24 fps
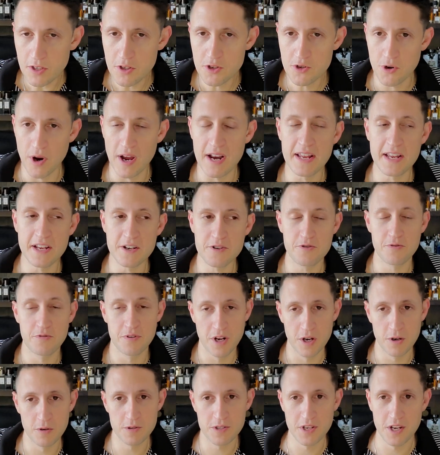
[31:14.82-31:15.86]
try to get your
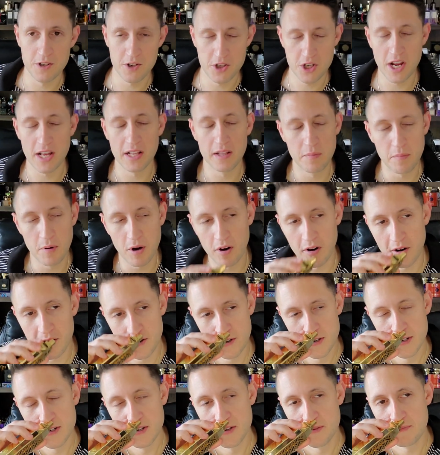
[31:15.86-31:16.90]
nose on Shalimar
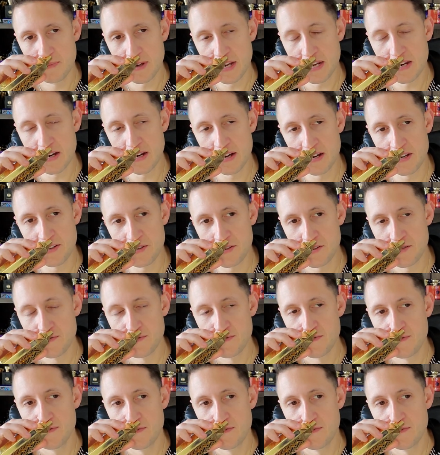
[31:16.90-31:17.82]
because